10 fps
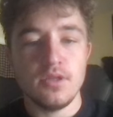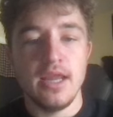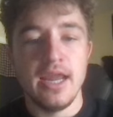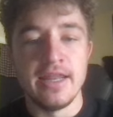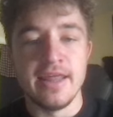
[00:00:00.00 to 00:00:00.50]

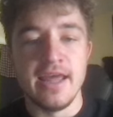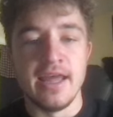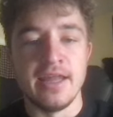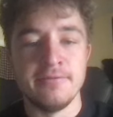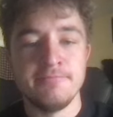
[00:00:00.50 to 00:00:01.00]
And
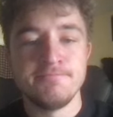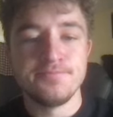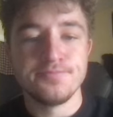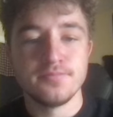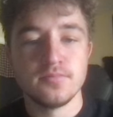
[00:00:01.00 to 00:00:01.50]
then
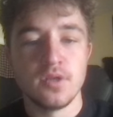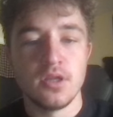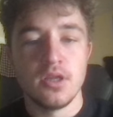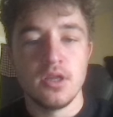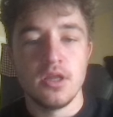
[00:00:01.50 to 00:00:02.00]

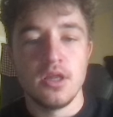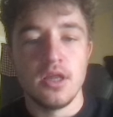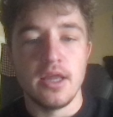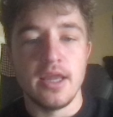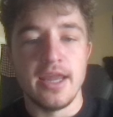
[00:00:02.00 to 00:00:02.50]

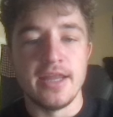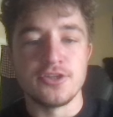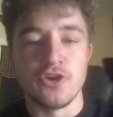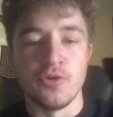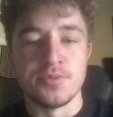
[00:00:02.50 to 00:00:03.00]
in
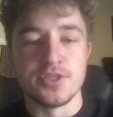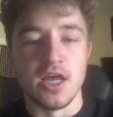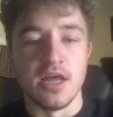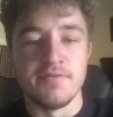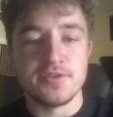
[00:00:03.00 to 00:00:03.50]
terms
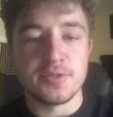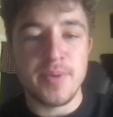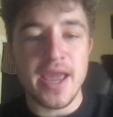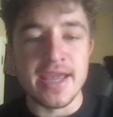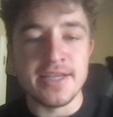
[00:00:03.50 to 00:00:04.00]
of
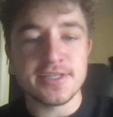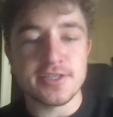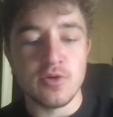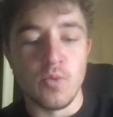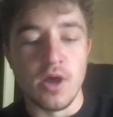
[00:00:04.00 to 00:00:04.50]
space,
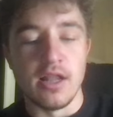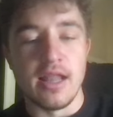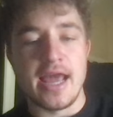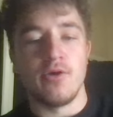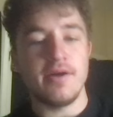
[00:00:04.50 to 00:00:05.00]
well,
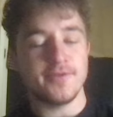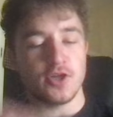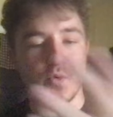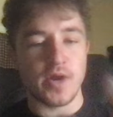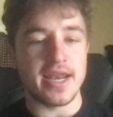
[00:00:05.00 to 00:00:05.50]
I don't have to
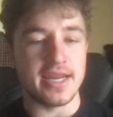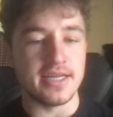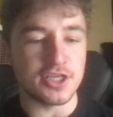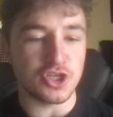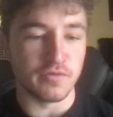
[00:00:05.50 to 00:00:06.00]
create any
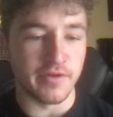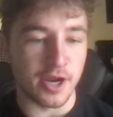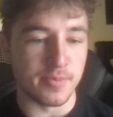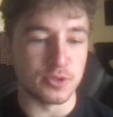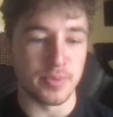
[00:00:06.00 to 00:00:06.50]
additional
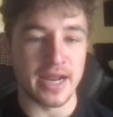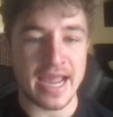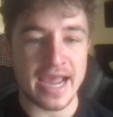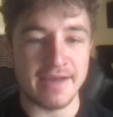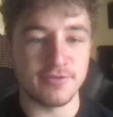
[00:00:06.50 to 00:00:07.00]
variables, but I
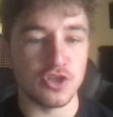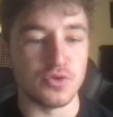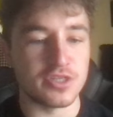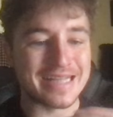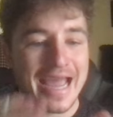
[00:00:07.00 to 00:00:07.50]
have to
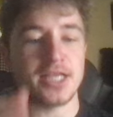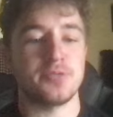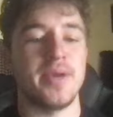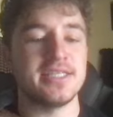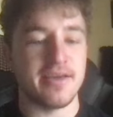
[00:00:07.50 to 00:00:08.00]
use stack
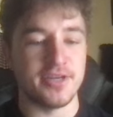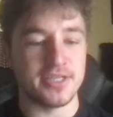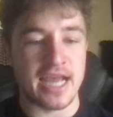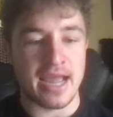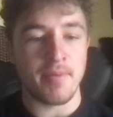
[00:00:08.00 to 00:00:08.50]
space every
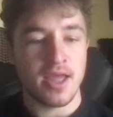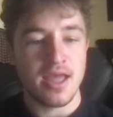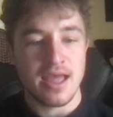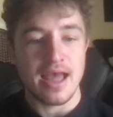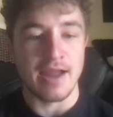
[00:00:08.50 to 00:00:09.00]
time
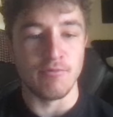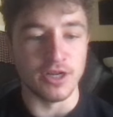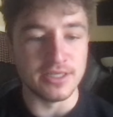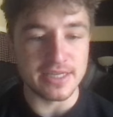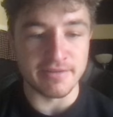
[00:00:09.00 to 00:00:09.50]
I
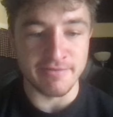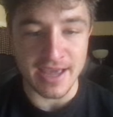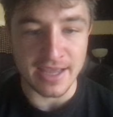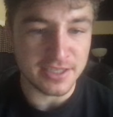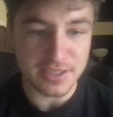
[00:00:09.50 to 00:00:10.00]
run
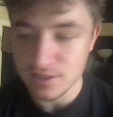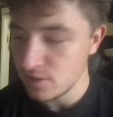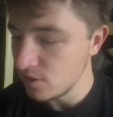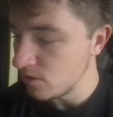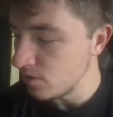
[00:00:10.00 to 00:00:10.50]
DFS,
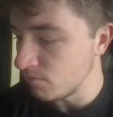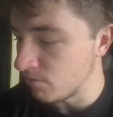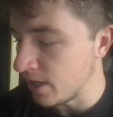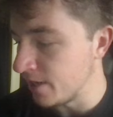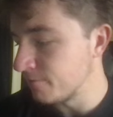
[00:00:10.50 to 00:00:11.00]

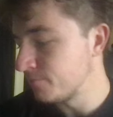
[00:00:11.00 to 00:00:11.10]
right?